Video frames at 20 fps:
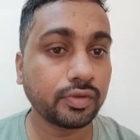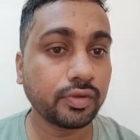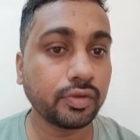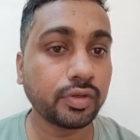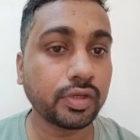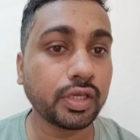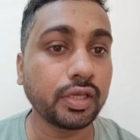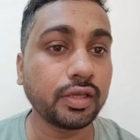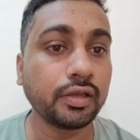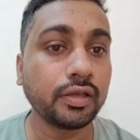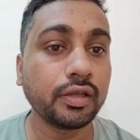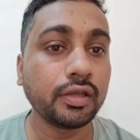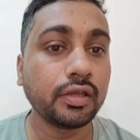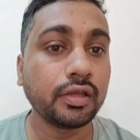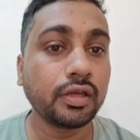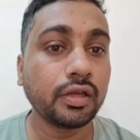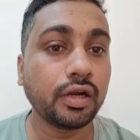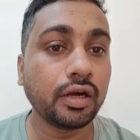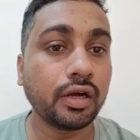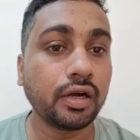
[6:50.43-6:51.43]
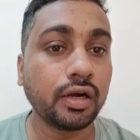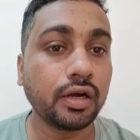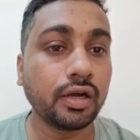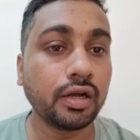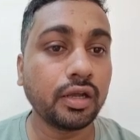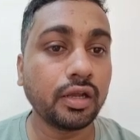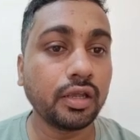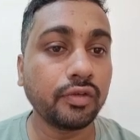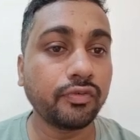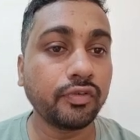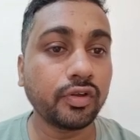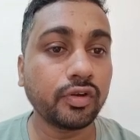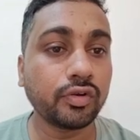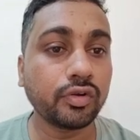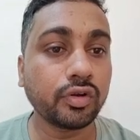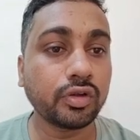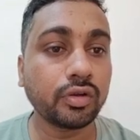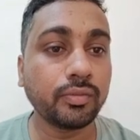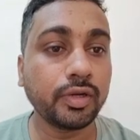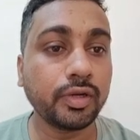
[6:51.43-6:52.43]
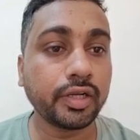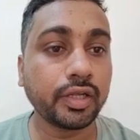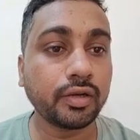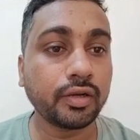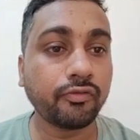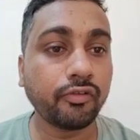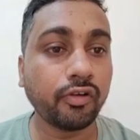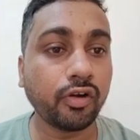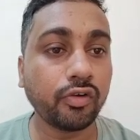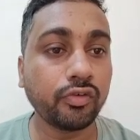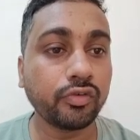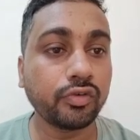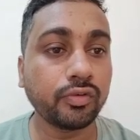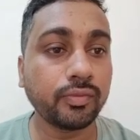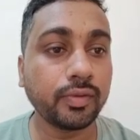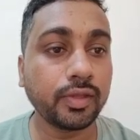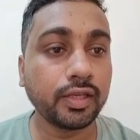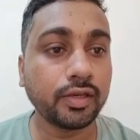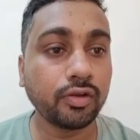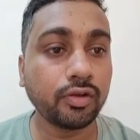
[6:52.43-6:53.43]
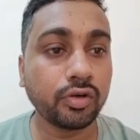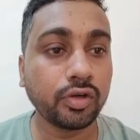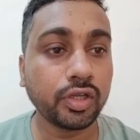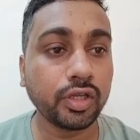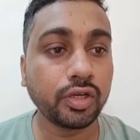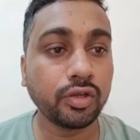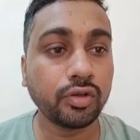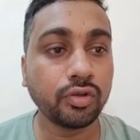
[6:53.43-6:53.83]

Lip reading: okay, if your document are found to be in order,